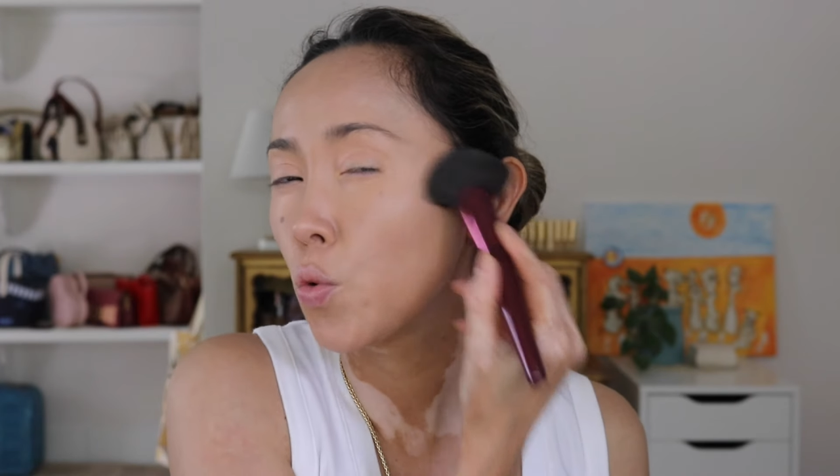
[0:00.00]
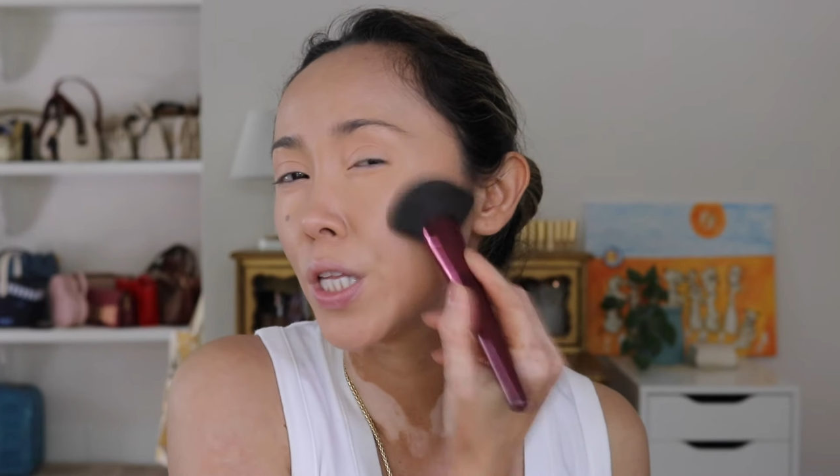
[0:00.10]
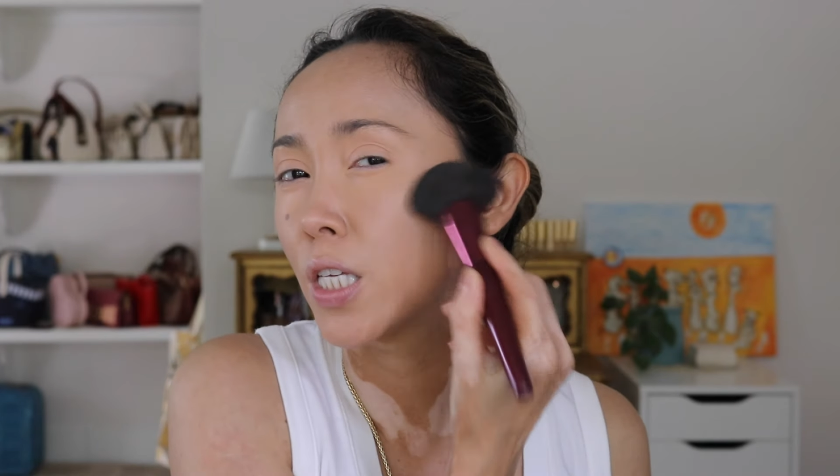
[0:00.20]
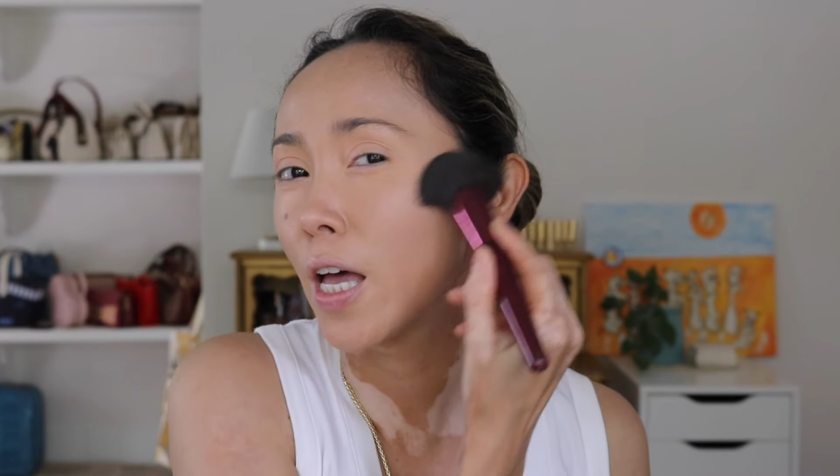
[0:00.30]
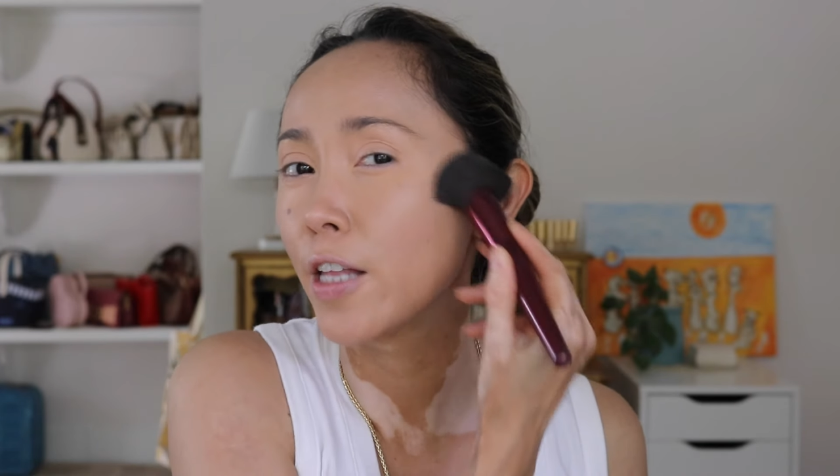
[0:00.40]

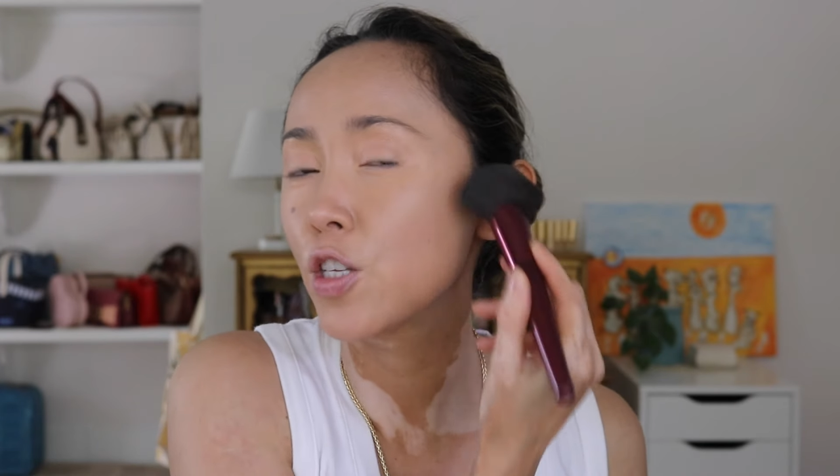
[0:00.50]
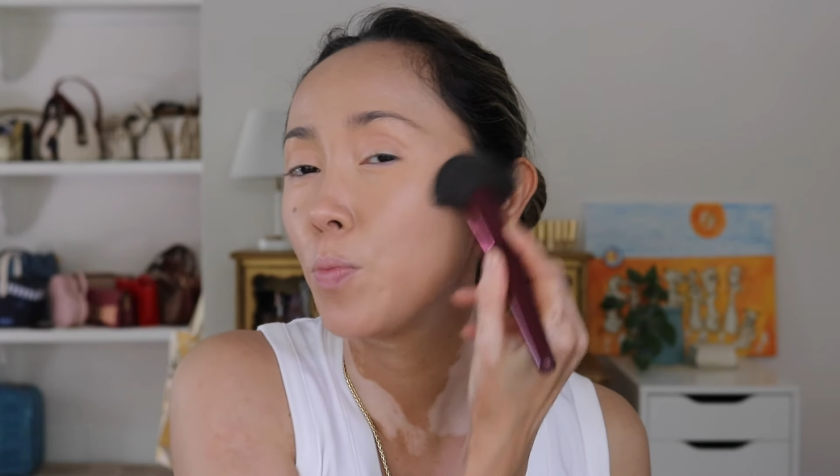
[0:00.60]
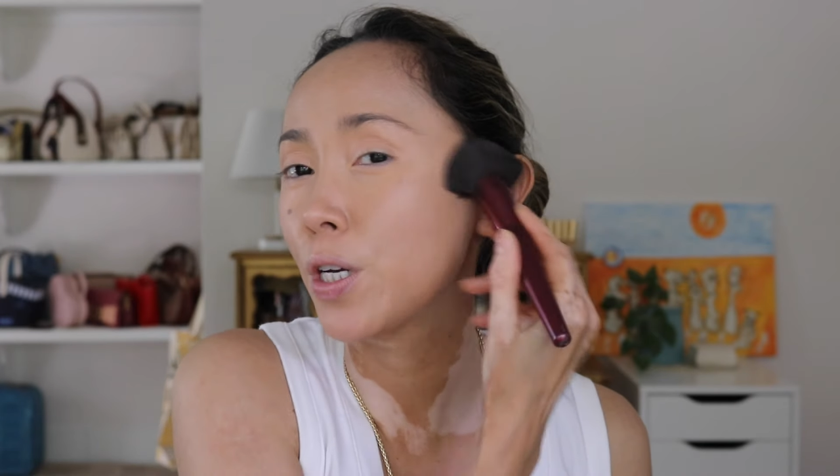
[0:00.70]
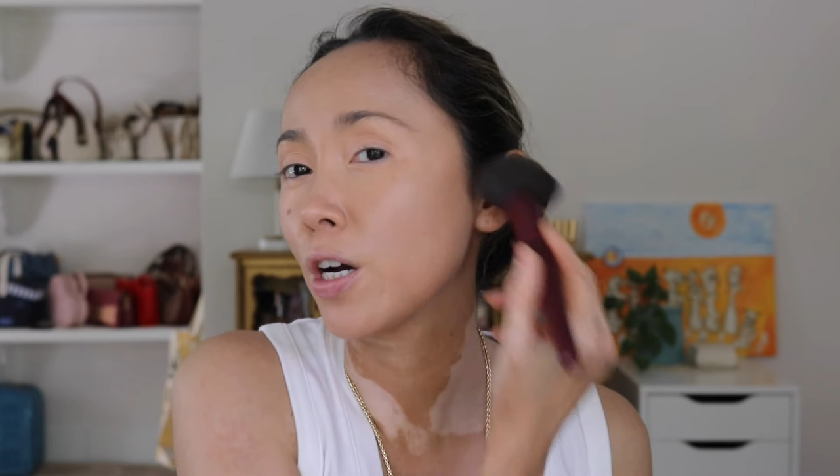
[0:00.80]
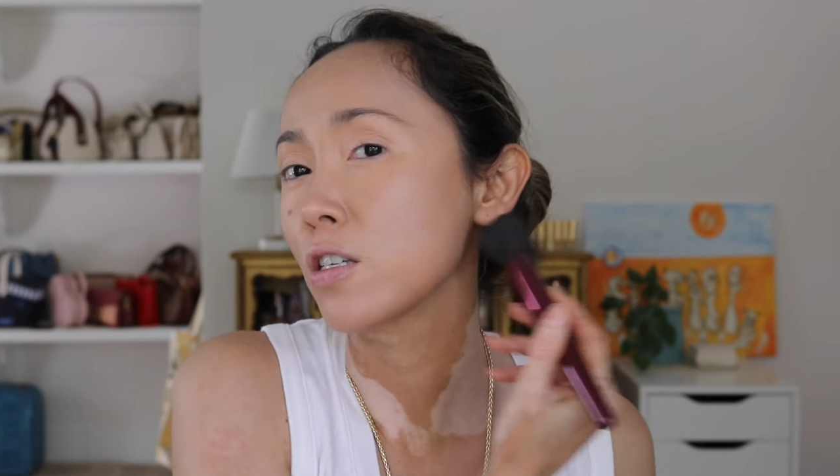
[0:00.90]
intense
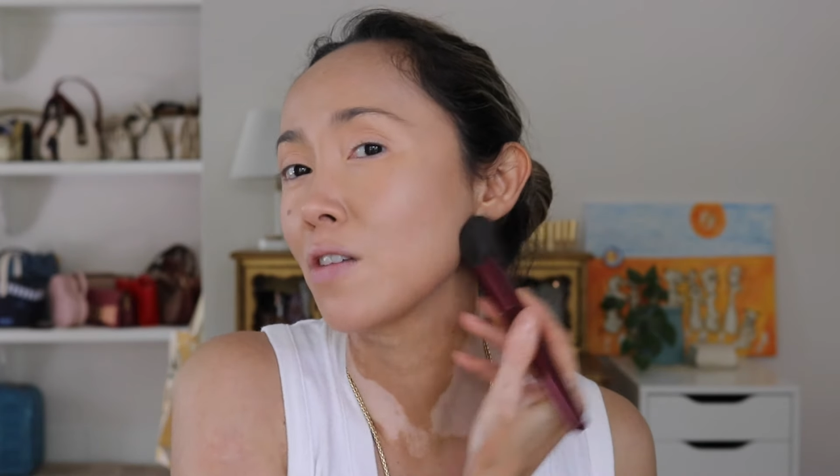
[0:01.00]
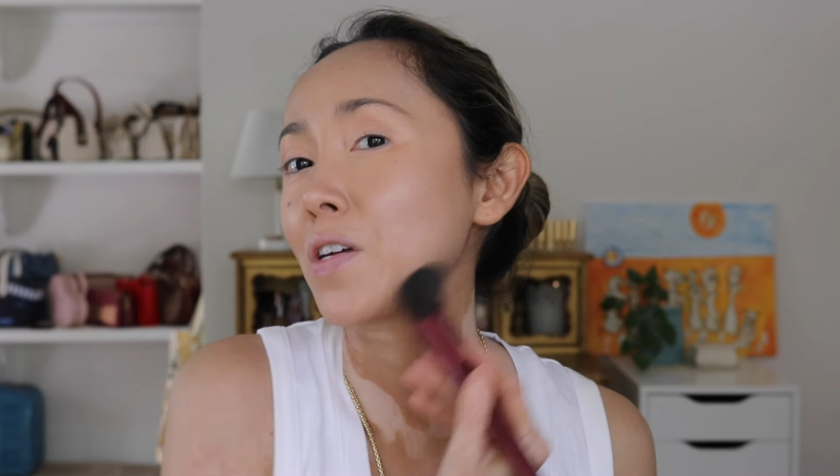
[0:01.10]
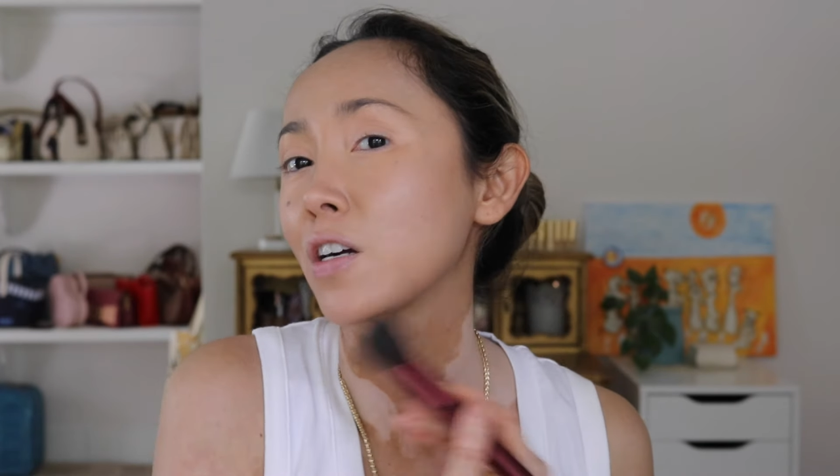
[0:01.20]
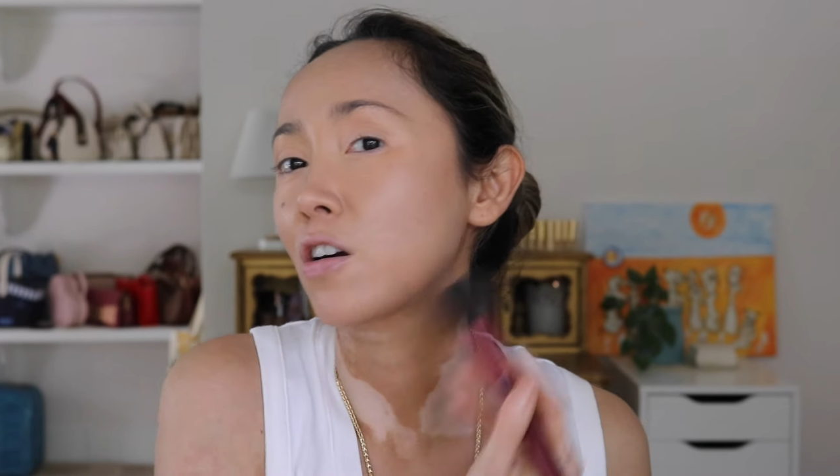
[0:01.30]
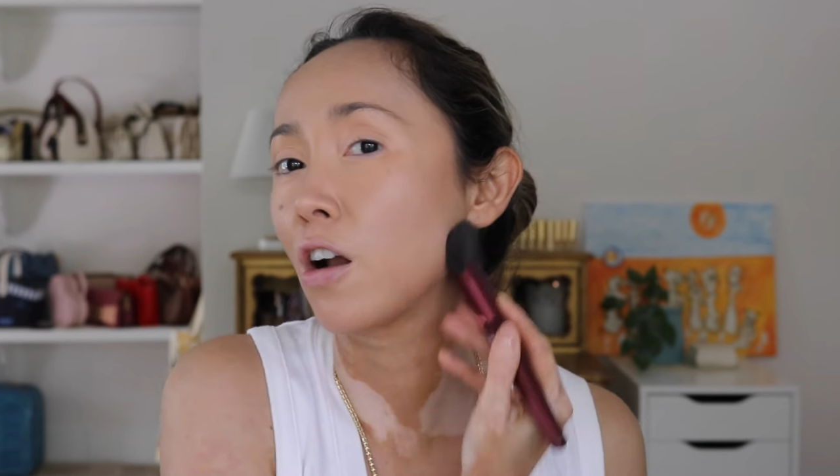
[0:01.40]
because of
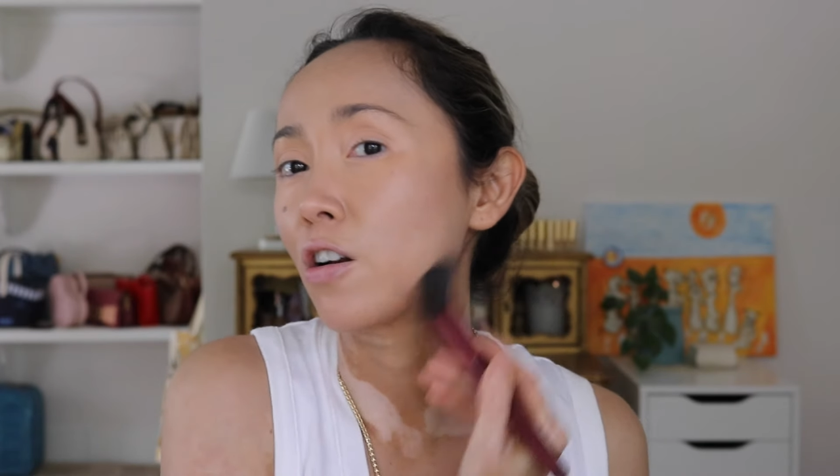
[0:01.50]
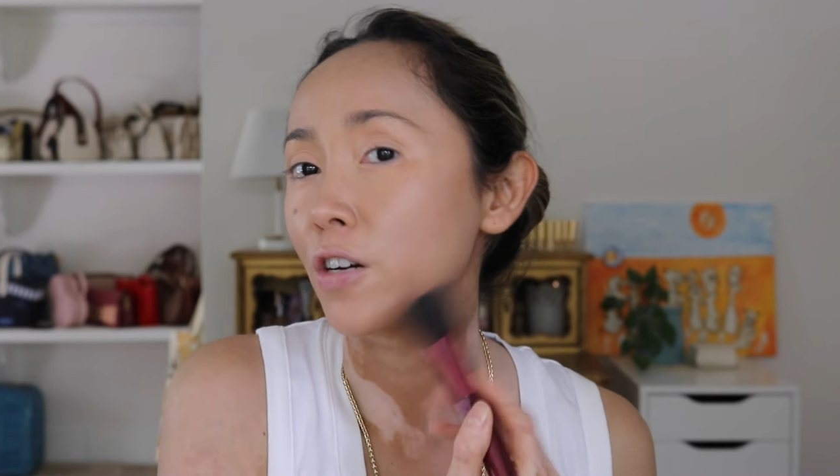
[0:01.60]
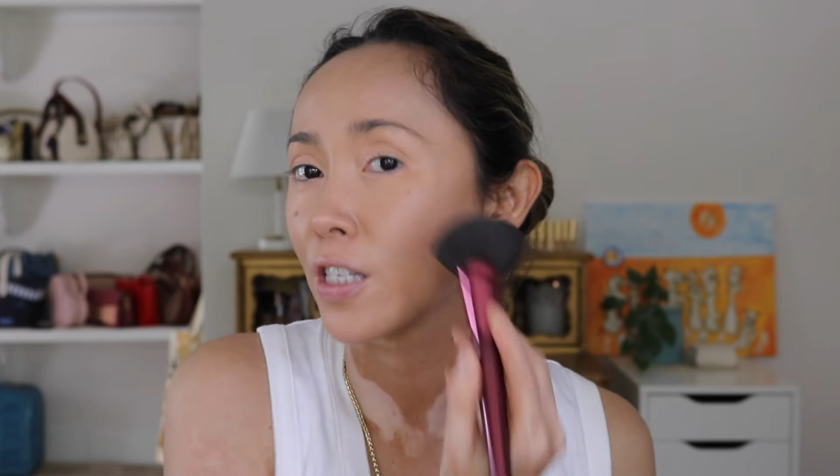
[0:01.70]
the color.